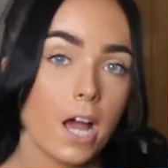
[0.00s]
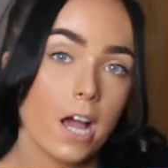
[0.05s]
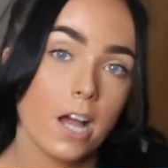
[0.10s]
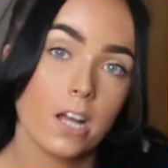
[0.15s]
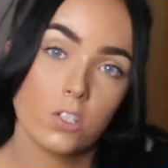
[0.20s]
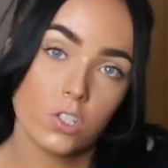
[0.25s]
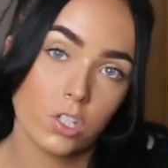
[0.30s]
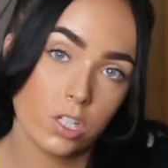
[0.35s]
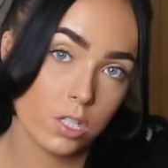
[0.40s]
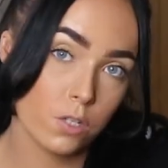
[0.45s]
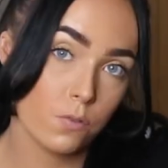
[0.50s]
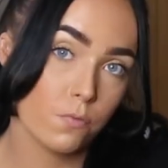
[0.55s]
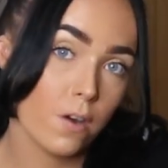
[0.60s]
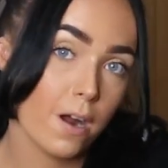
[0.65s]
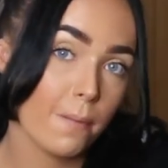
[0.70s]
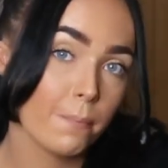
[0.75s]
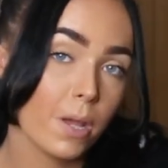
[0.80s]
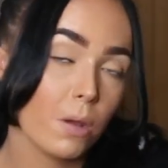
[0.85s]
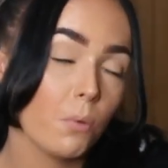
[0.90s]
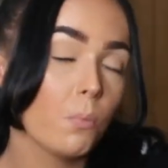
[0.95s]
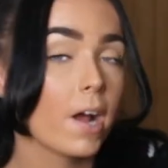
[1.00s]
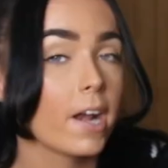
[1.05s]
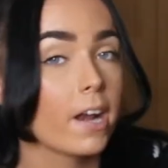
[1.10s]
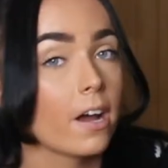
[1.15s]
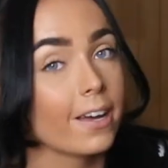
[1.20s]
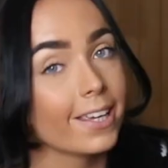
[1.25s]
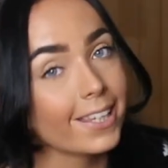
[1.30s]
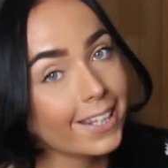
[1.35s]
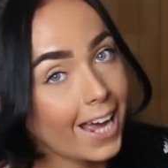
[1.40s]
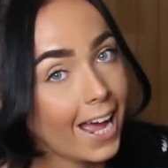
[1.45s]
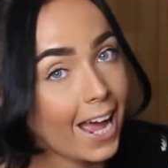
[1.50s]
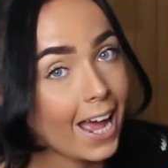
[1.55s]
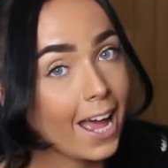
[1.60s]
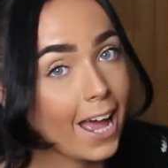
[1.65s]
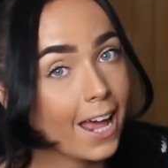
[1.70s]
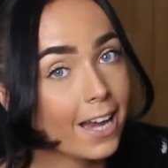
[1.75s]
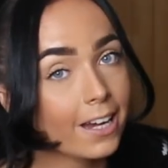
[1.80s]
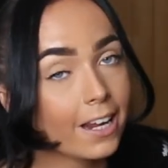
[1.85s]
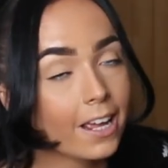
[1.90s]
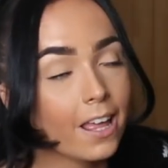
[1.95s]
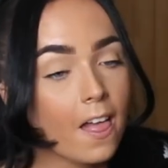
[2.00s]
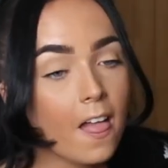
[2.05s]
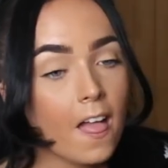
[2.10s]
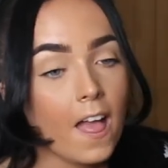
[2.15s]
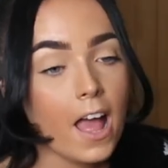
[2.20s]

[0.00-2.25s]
purchased from it when I can.